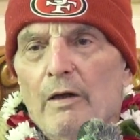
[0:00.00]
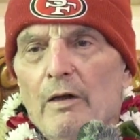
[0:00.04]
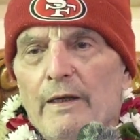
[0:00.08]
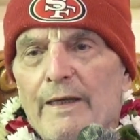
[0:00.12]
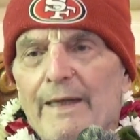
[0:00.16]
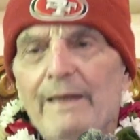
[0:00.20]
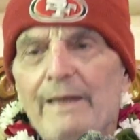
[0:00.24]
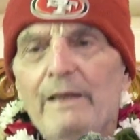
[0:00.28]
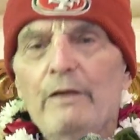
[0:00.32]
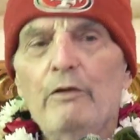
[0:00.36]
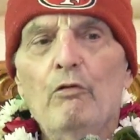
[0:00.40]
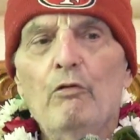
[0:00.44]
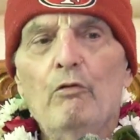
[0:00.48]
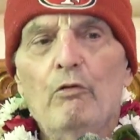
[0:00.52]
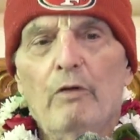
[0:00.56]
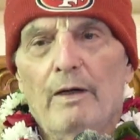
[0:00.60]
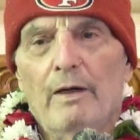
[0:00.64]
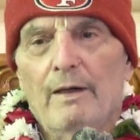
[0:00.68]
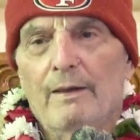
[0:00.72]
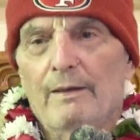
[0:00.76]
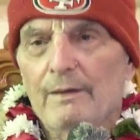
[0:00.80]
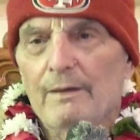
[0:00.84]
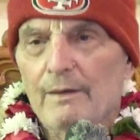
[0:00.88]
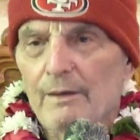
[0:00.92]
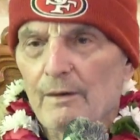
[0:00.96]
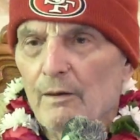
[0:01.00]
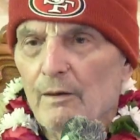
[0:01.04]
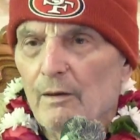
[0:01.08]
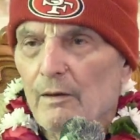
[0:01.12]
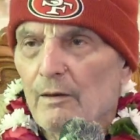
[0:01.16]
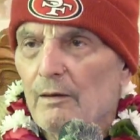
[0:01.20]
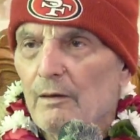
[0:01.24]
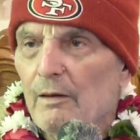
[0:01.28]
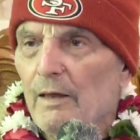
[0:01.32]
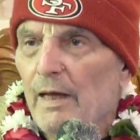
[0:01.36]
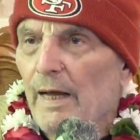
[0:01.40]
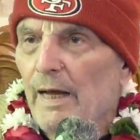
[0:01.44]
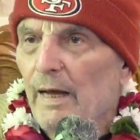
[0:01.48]
Indra,
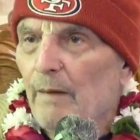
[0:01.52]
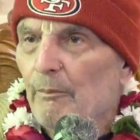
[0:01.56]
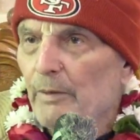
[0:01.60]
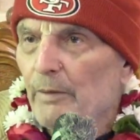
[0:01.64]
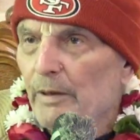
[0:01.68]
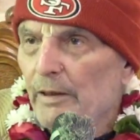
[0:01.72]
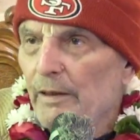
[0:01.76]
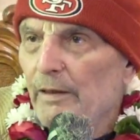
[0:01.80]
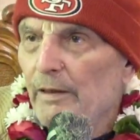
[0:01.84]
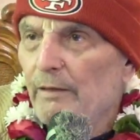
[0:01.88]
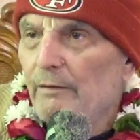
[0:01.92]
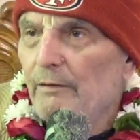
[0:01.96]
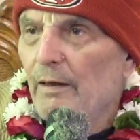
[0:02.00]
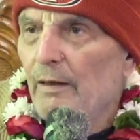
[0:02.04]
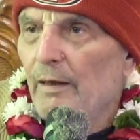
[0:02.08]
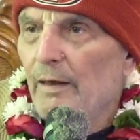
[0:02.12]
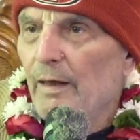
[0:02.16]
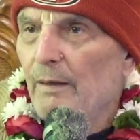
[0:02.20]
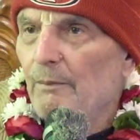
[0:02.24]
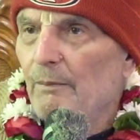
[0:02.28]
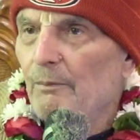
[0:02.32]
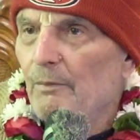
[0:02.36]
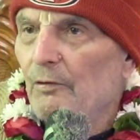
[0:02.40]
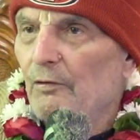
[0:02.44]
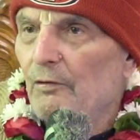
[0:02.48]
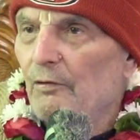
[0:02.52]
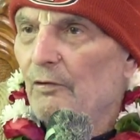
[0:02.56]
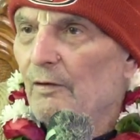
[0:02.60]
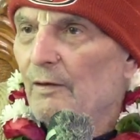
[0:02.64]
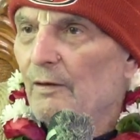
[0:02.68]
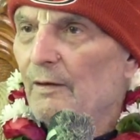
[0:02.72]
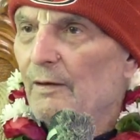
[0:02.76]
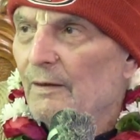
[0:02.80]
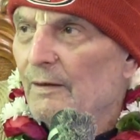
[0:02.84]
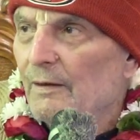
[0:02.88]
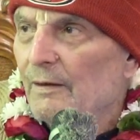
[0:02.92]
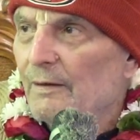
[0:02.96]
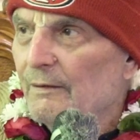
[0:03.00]
how many times
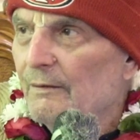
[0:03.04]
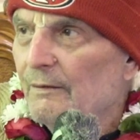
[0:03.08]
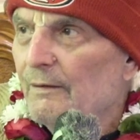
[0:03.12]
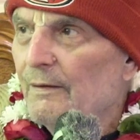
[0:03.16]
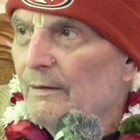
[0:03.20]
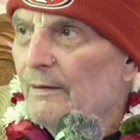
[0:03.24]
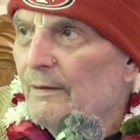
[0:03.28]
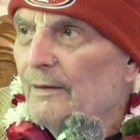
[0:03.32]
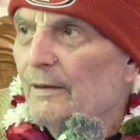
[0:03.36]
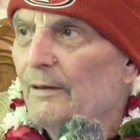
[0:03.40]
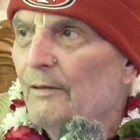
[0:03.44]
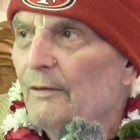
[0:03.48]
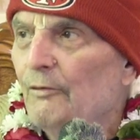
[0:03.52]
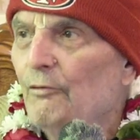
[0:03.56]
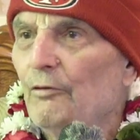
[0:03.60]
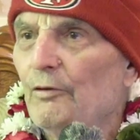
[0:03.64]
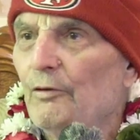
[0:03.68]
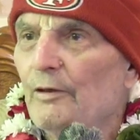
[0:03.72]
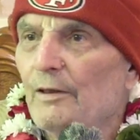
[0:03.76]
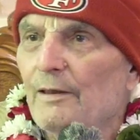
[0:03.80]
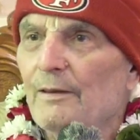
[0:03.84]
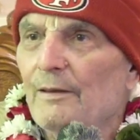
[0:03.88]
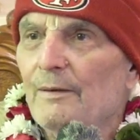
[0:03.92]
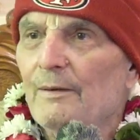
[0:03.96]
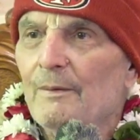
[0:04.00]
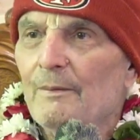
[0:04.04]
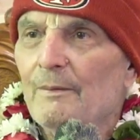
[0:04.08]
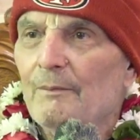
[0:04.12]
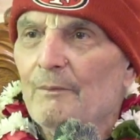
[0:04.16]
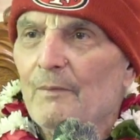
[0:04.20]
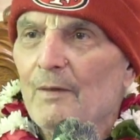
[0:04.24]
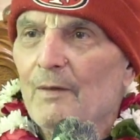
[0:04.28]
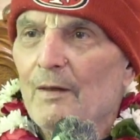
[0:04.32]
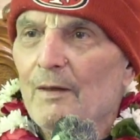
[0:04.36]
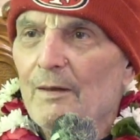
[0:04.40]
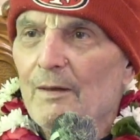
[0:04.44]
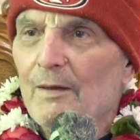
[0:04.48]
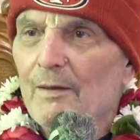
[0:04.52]
did Indra
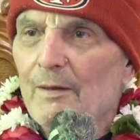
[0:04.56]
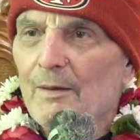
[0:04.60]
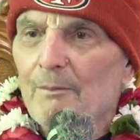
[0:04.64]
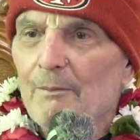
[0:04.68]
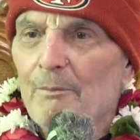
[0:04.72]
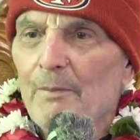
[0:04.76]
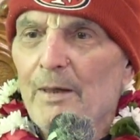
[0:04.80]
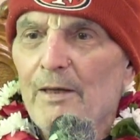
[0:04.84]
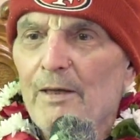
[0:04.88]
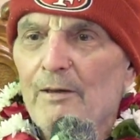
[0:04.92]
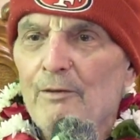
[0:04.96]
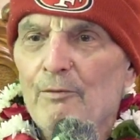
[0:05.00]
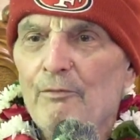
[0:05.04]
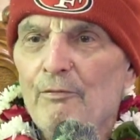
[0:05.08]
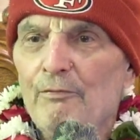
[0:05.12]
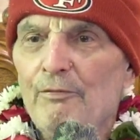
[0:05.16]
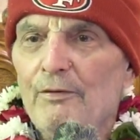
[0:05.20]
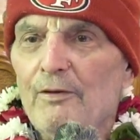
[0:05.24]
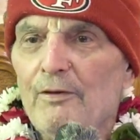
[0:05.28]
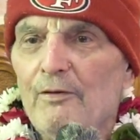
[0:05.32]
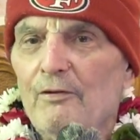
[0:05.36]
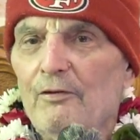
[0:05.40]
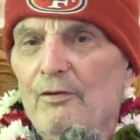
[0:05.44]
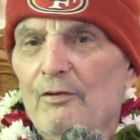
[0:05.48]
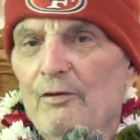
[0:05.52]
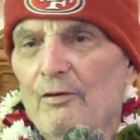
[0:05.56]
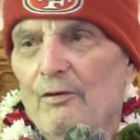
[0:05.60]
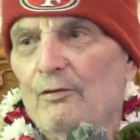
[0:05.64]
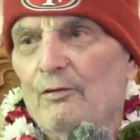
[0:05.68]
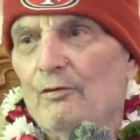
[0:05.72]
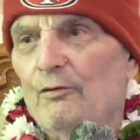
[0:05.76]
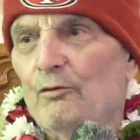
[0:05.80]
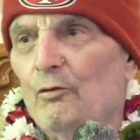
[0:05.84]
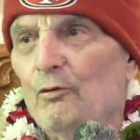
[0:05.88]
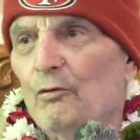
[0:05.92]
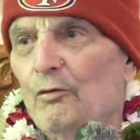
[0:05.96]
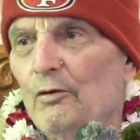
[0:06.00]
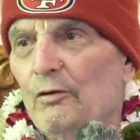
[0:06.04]
make offenses
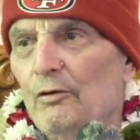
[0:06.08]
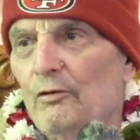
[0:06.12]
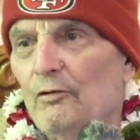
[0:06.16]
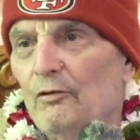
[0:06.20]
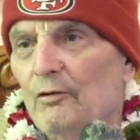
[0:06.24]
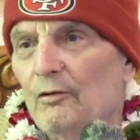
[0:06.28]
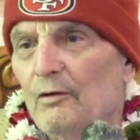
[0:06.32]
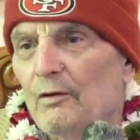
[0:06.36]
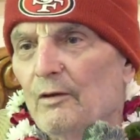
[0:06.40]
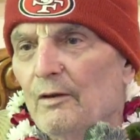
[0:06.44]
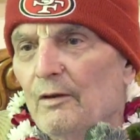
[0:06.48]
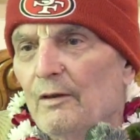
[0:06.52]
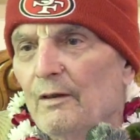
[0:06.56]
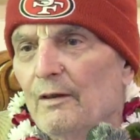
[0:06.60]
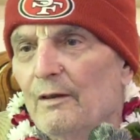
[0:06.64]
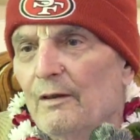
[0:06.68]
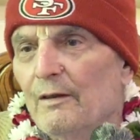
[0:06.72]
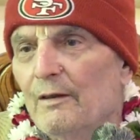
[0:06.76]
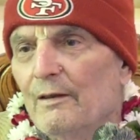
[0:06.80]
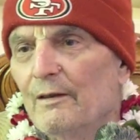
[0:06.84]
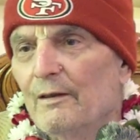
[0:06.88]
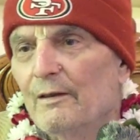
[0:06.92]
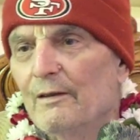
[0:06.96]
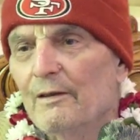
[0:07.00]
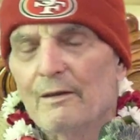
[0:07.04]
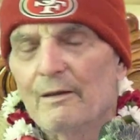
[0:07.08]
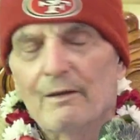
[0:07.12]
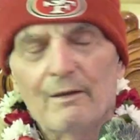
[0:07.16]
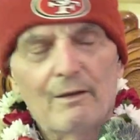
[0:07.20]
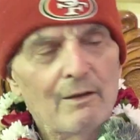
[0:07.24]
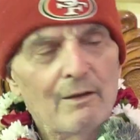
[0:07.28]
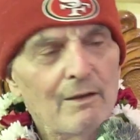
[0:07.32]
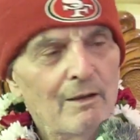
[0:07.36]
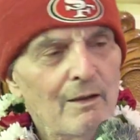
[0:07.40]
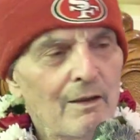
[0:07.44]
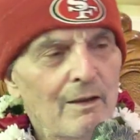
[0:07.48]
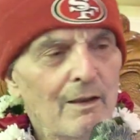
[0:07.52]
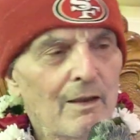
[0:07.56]
towards
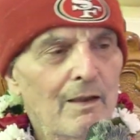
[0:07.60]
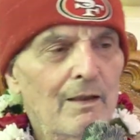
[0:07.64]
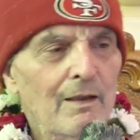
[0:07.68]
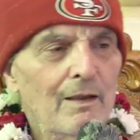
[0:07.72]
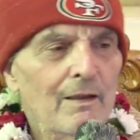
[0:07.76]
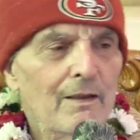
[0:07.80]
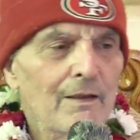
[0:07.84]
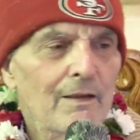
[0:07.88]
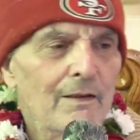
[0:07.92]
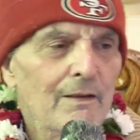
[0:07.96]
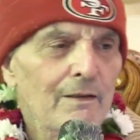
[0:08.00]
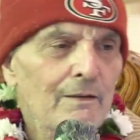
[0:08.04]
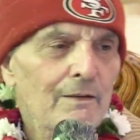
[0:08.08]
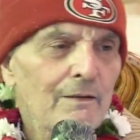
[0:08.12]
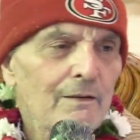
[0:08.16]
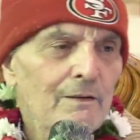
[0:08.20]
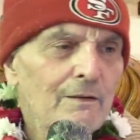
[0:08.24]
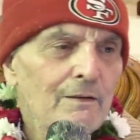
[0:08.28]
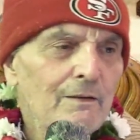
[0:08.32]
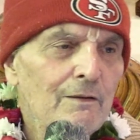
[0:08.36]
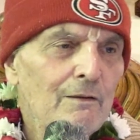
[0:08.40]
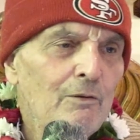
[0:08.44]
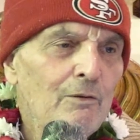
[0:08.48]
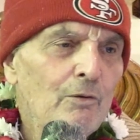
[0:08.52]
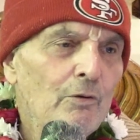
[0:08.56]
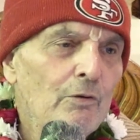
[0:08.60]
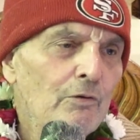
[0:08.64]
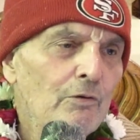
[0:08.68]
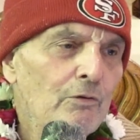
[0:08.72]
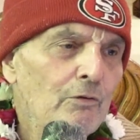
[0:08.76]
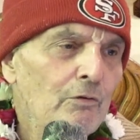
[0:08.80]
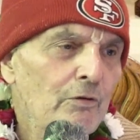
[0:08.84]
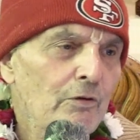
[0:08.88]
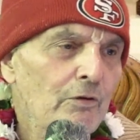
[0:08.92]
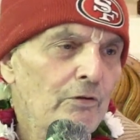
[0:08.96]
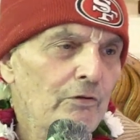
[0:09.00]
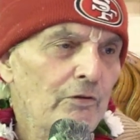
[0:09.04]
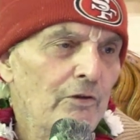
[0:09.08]
uh, Lord
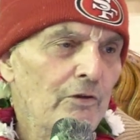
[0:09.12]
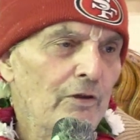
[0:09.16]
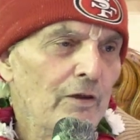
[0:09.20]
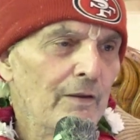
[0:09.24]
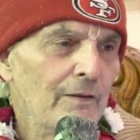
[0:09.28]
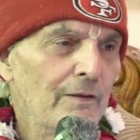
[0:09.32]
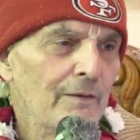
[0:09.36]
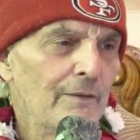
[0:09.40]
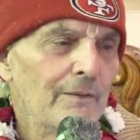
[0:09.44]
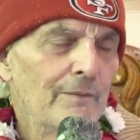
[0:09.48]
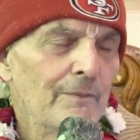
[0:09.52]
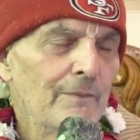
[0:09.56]
Krishna?